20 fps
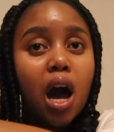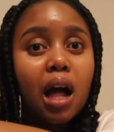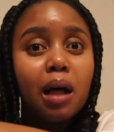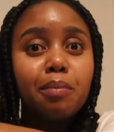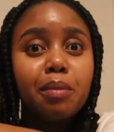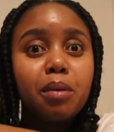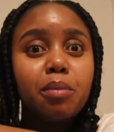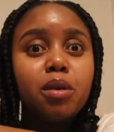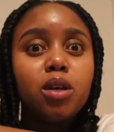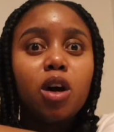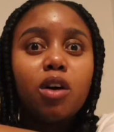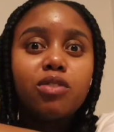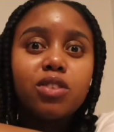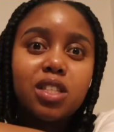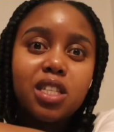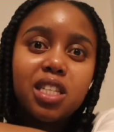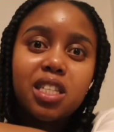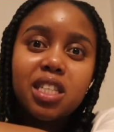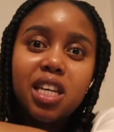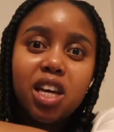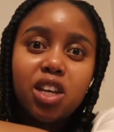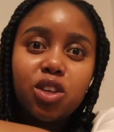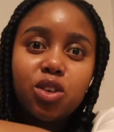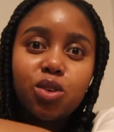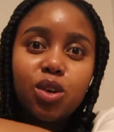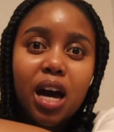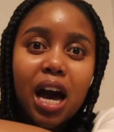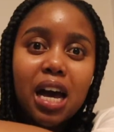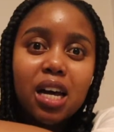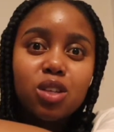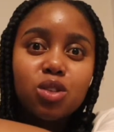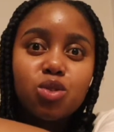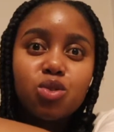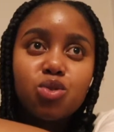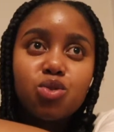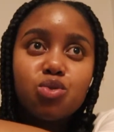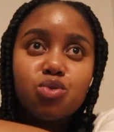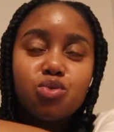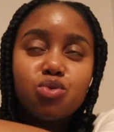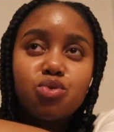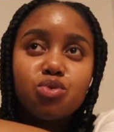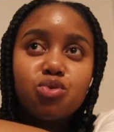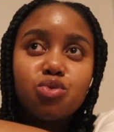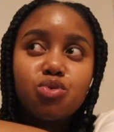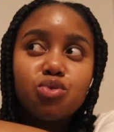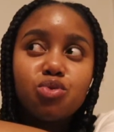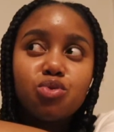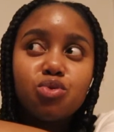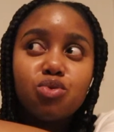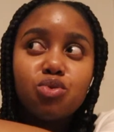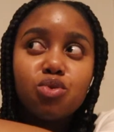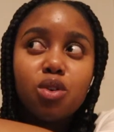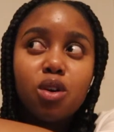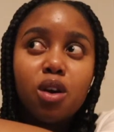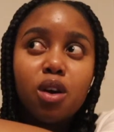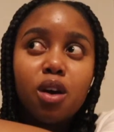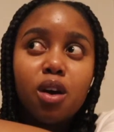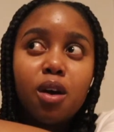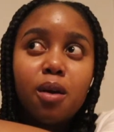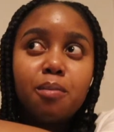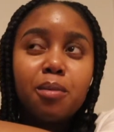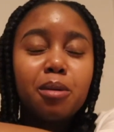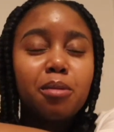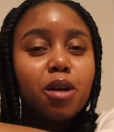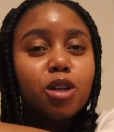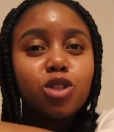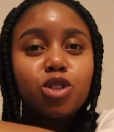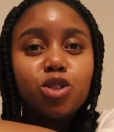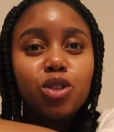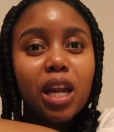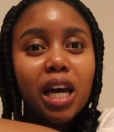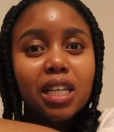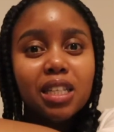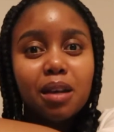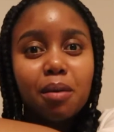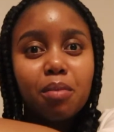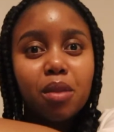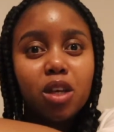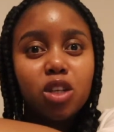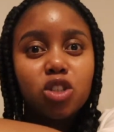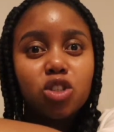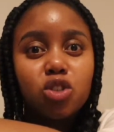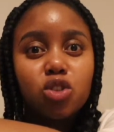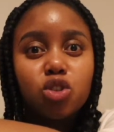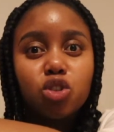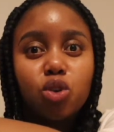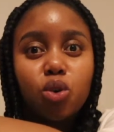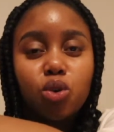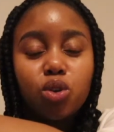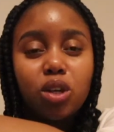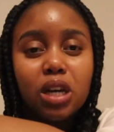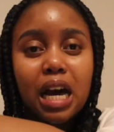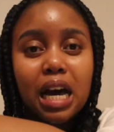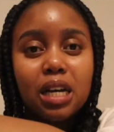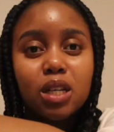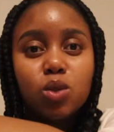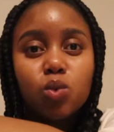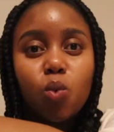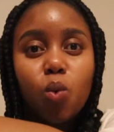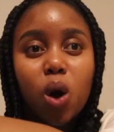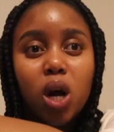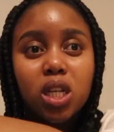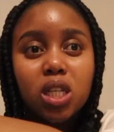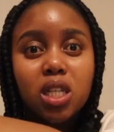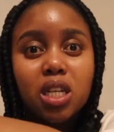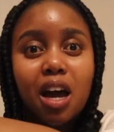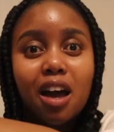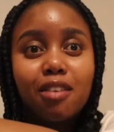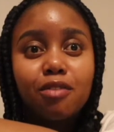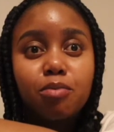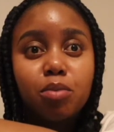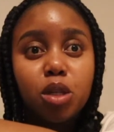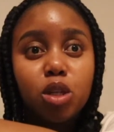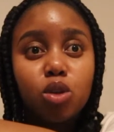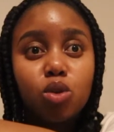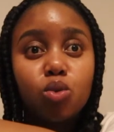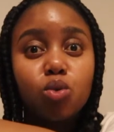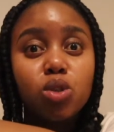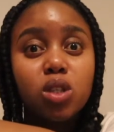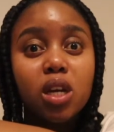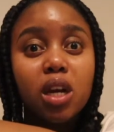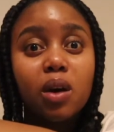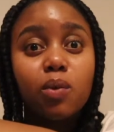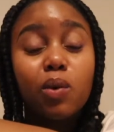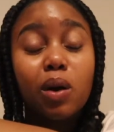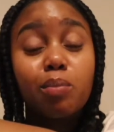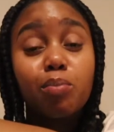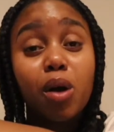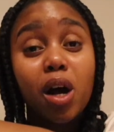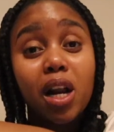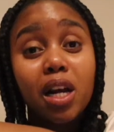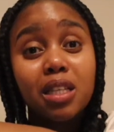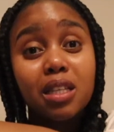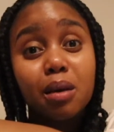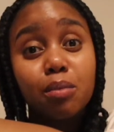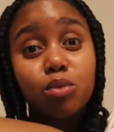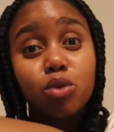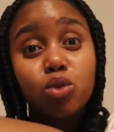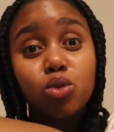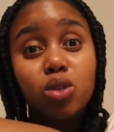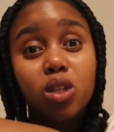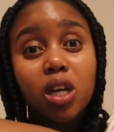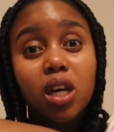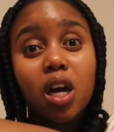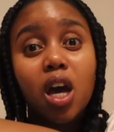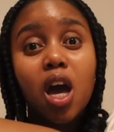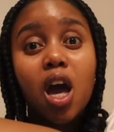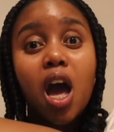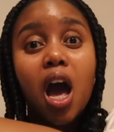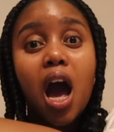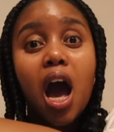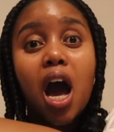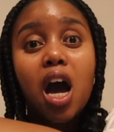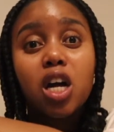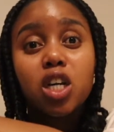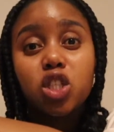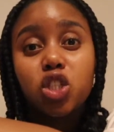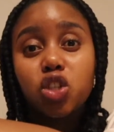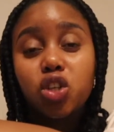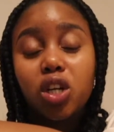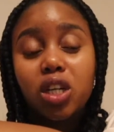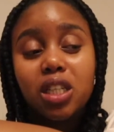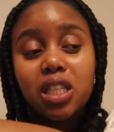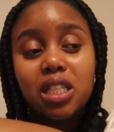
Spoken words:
I'll maybe obviously take you guys through. Maybe I'll do like something just to show you guys what I've been using and what product I'm using during the